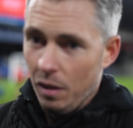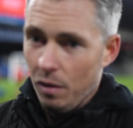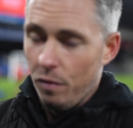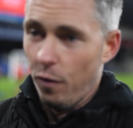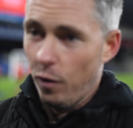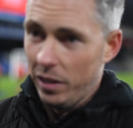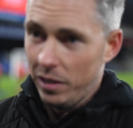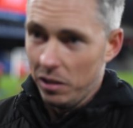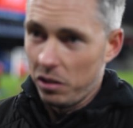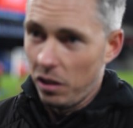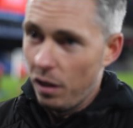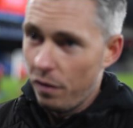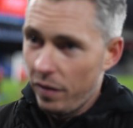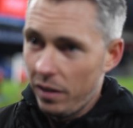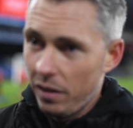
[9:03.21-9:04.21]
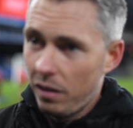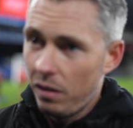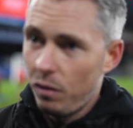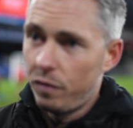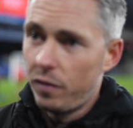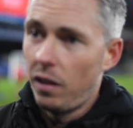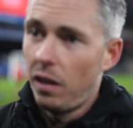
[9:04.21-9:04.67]
fully deserving
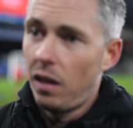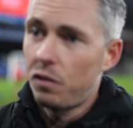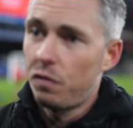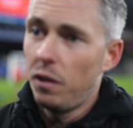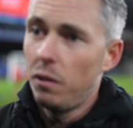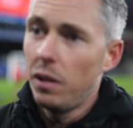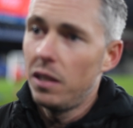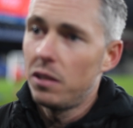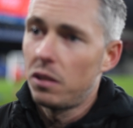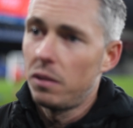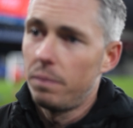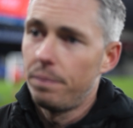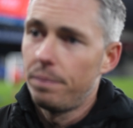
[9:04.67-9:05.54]
of the last few years.